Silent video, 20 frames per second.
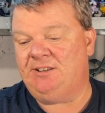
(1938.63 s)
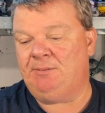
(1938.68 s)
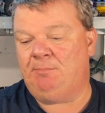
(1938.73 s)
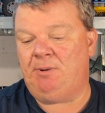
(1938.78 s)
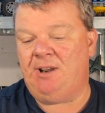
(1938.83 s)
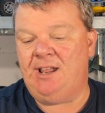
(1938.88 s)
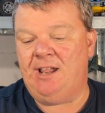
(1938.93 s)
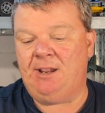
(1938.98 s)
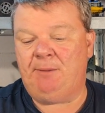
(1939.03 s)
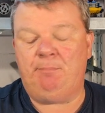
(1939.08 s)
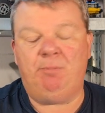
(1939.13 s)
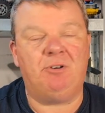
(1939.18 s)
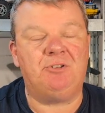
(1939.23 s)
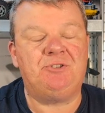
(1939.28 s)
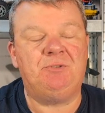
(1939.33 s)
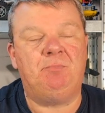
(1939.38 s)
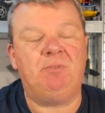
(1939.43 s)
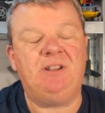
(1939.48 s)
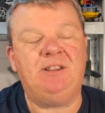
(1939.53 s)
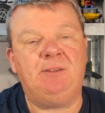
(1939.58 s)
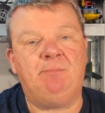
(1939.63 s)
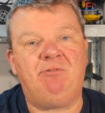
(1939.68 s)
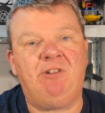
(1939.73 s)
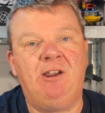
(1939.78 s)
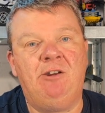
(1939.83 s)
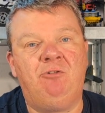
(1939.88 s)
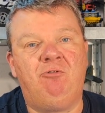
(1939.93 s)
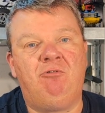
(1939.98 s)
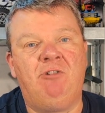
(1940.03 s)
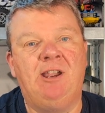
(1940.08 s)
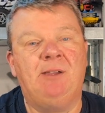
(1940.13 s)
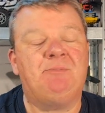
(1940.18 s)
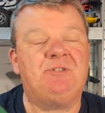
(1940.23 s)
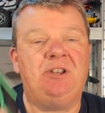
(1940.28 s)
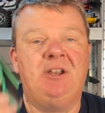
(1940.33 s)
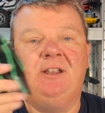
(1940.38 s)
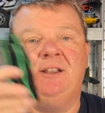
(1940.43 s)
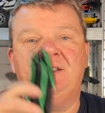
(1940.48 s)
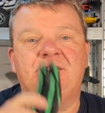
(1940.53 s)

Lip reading: the black, possibly the brown grips.